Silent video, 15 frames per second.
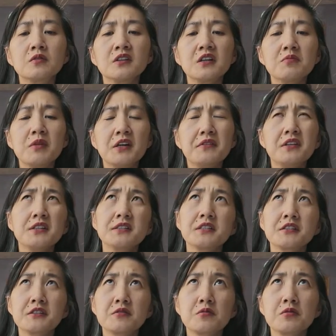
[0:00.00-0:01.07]
I made
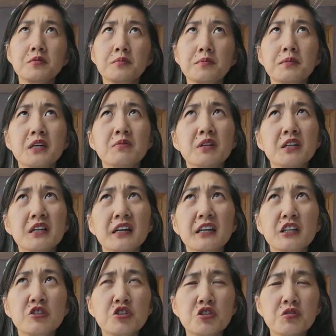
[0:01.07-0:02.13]
this maybe
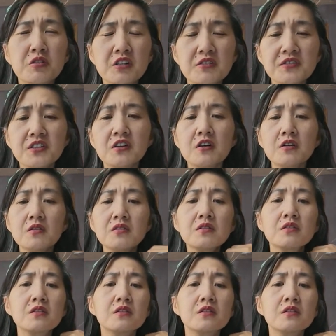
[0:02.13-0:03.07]
like 2 years ago.